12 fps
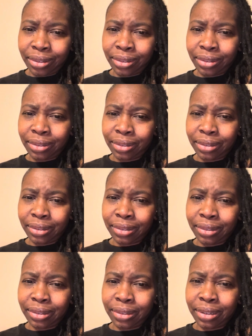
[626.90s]

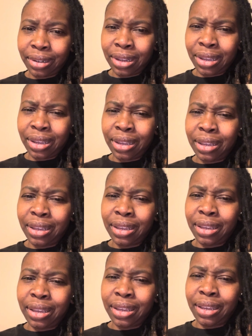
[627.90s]

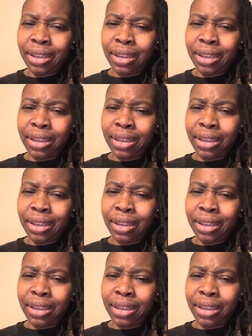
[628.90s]
[no speech]